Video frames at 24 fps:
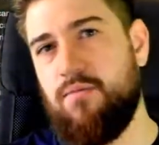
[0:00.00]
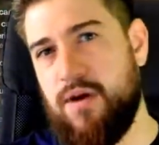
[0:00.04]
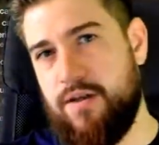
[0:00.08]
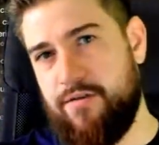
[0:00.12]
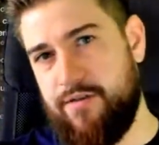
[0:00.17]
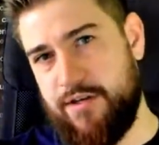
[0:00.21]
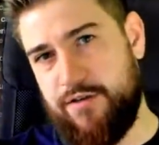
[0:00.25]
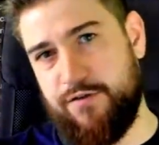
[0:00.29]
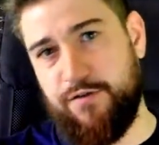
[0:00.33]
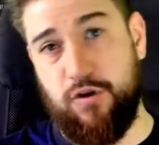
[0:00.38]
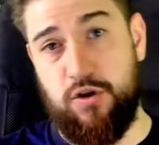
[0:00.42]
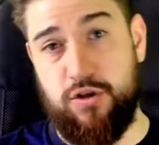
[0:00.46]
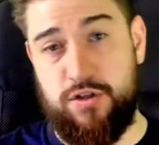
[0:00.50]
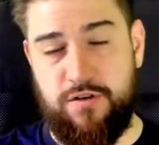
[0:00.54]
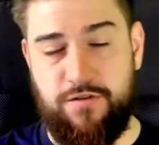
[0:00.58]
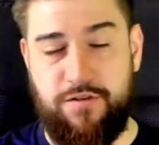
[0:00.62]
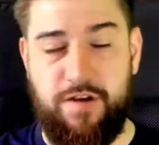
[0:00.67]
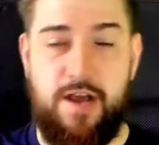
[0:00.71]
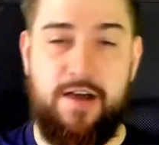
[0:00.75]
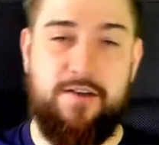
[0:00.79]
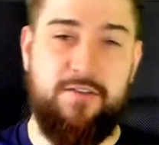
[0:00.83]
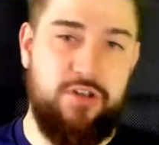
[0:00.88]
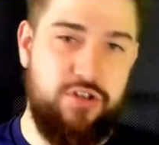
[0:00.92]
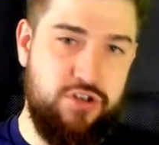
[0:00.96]
Whether it's 4 to
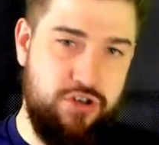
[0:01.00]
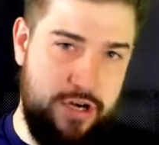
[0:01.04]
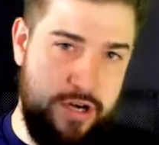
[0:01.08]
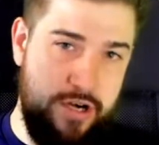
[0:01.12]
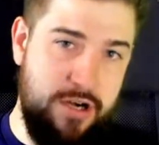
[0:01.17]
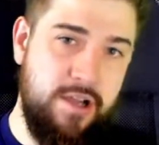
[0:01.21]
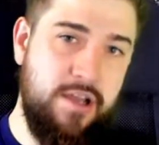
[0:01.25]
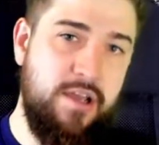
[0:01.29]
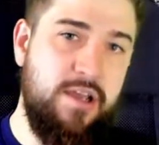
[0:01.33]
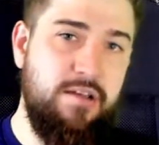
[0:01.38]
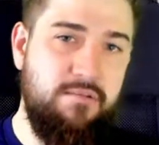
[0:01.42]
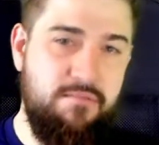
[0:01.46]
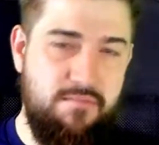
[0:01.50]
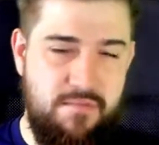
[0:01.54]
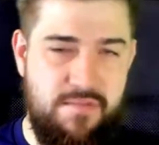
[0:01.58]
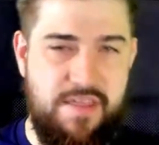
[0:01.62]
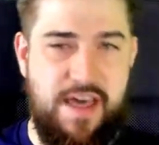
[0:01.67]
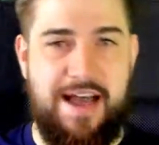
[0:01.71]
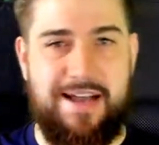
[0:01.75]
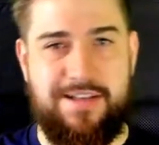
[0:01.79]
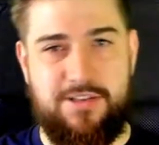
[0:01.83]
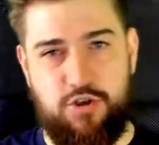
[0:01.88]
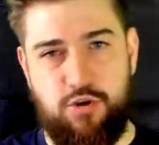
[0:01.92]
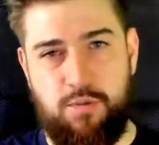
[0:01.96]
500,
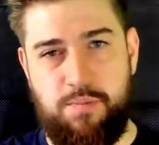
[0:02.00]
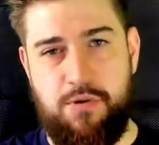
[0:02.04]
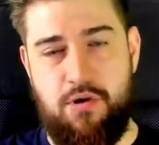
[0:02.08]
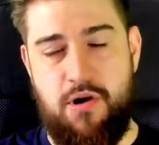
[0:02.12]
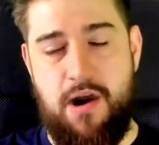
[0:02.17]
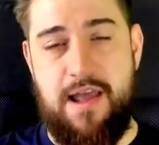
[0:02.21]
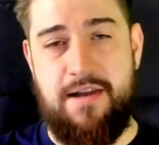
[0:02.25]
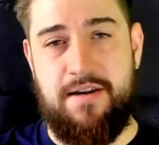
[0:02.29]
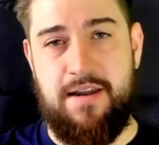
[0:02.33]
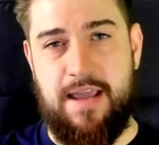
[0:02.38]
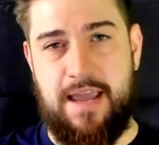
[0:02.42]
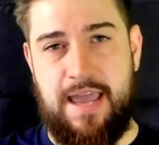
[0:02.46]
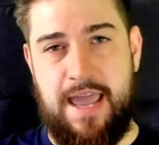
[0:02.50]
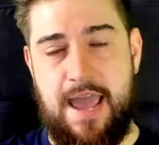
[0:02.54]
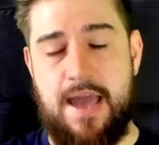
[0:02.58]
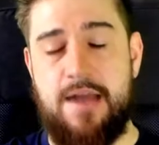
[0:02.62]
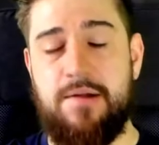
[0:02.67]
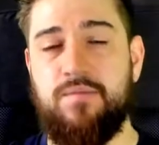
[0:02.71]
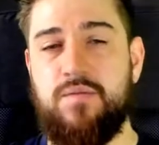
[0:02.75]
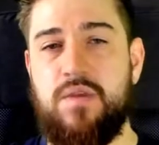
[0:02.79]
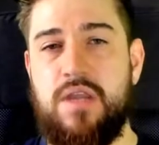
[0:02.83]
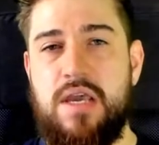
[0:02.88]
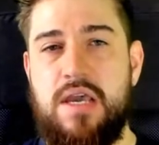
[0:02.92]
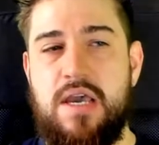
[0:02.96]
that's upper end again.